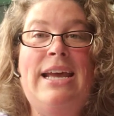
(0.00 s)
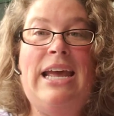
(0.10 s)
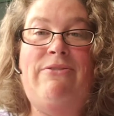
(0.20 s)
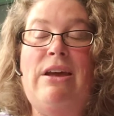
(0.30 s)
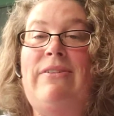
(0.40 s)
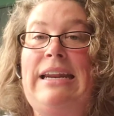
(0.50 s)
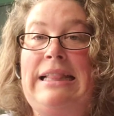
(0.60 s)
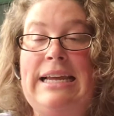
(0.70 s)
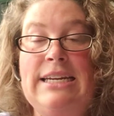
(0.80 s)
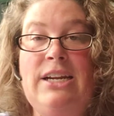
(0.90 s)
If you have any
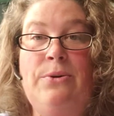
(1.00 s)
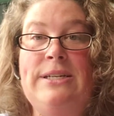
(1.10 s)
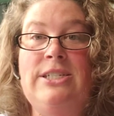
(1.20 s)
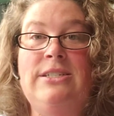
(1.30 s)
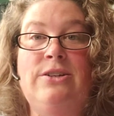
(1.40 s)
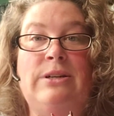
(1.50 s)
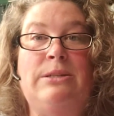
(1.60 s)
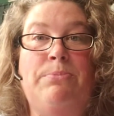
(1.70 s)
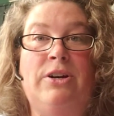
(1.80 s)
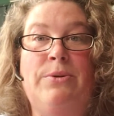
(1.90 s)
lending questions, Chris
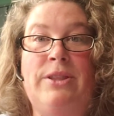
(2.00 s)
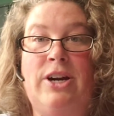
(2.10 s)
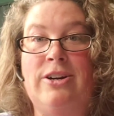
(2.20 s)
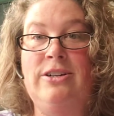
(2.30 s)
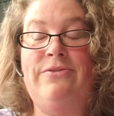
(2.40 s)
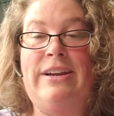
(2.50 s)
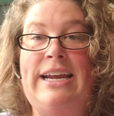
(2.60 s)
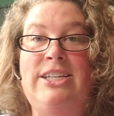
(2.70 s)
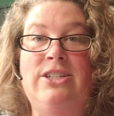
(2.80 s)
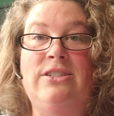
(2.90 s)
Berg with Cardinal
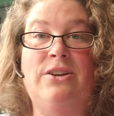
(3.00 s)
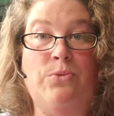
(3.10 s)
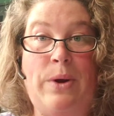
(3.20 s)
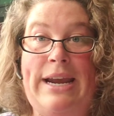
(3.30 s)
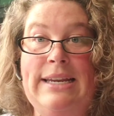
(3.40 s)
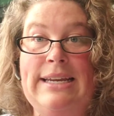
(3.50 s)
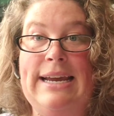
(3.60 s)
Financial is great